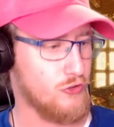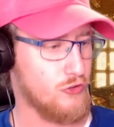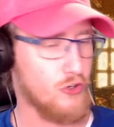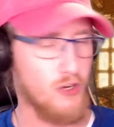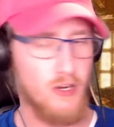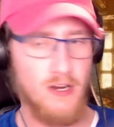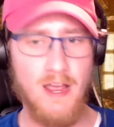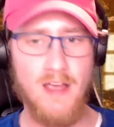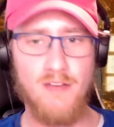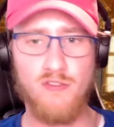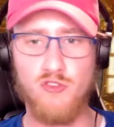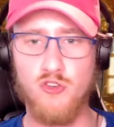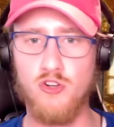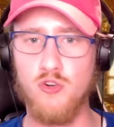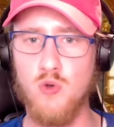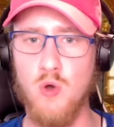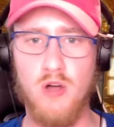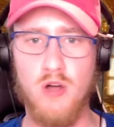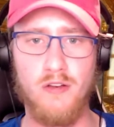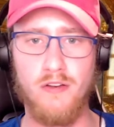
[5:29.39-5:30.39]
they're gonna have good
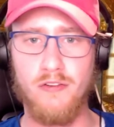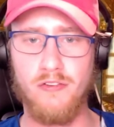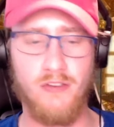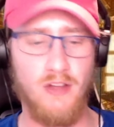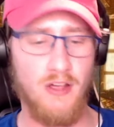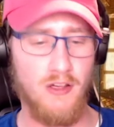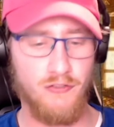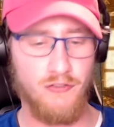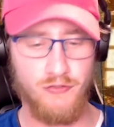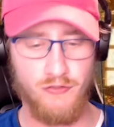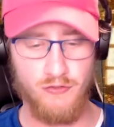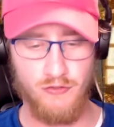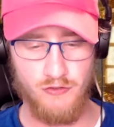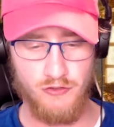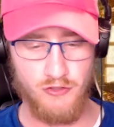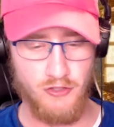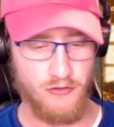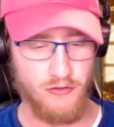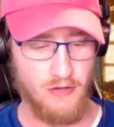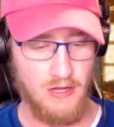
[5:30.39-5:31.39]
quality stuff
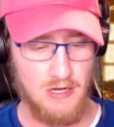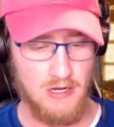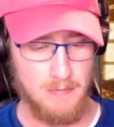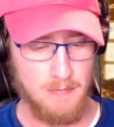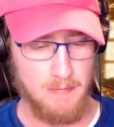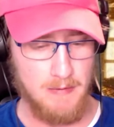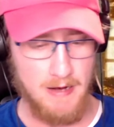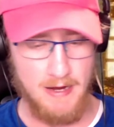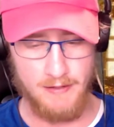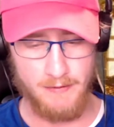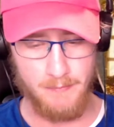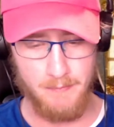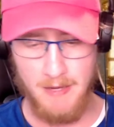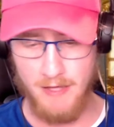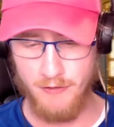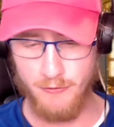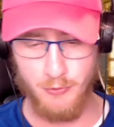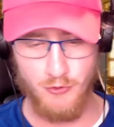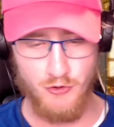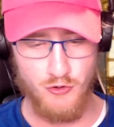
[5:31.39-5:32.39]
because they can
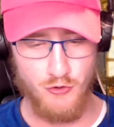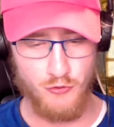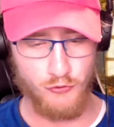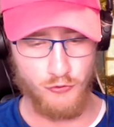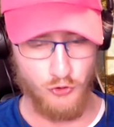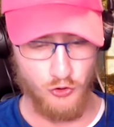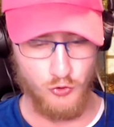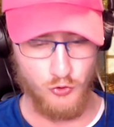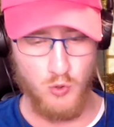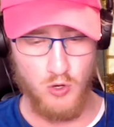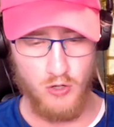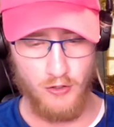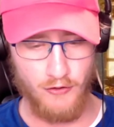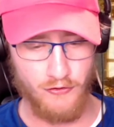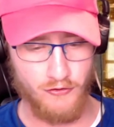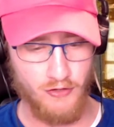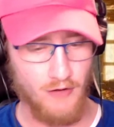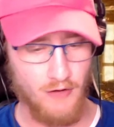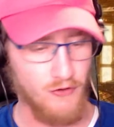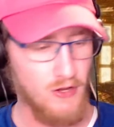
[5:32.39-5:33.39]
mass produce good quality
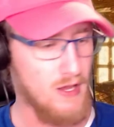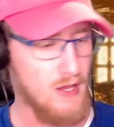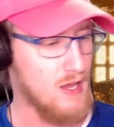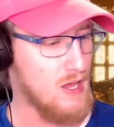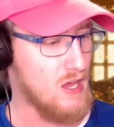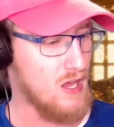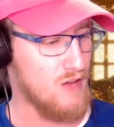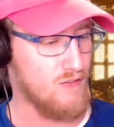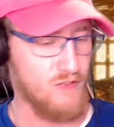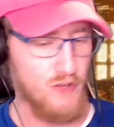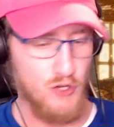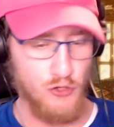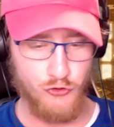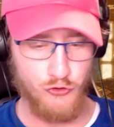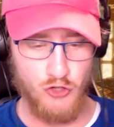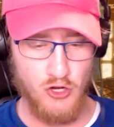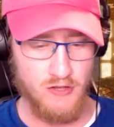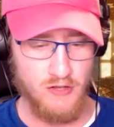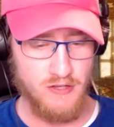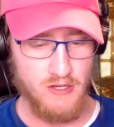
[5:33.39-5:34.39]
stuff. It feels
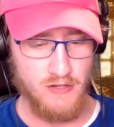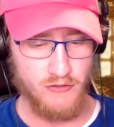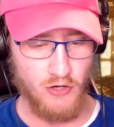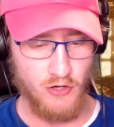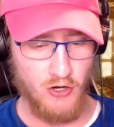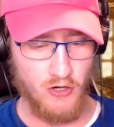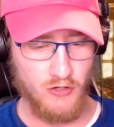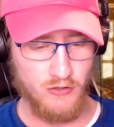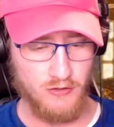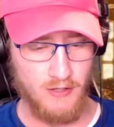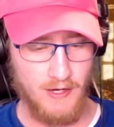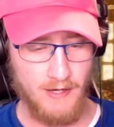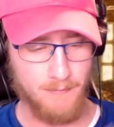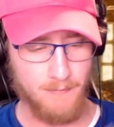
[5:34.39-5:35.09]
good. These are like,